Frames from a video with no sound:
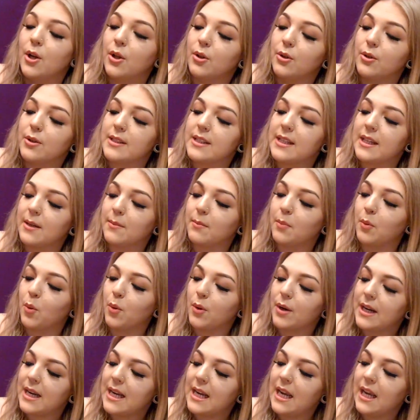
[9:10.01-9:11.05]
Looks like a
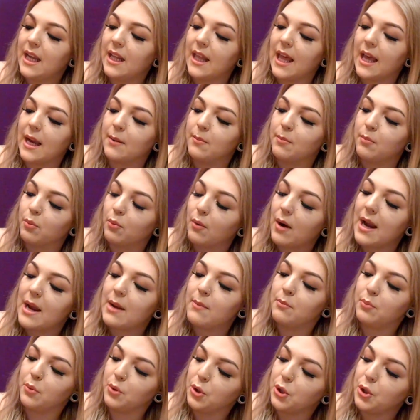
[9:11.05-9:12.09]
pretty like
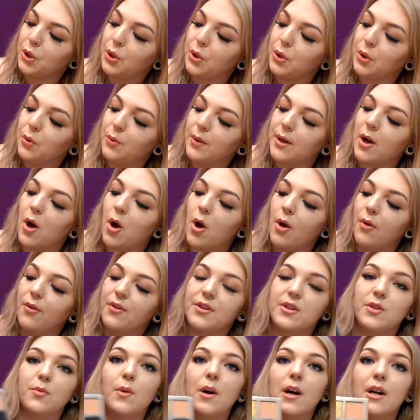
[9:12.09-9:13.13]
bright blue in all the
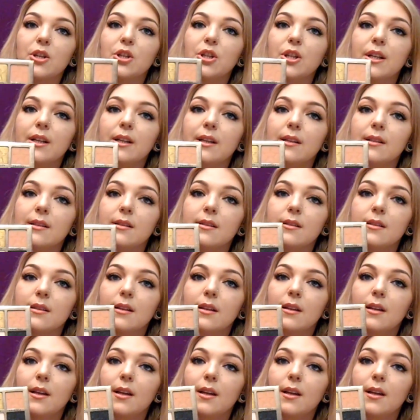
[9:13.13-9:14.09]
swatches.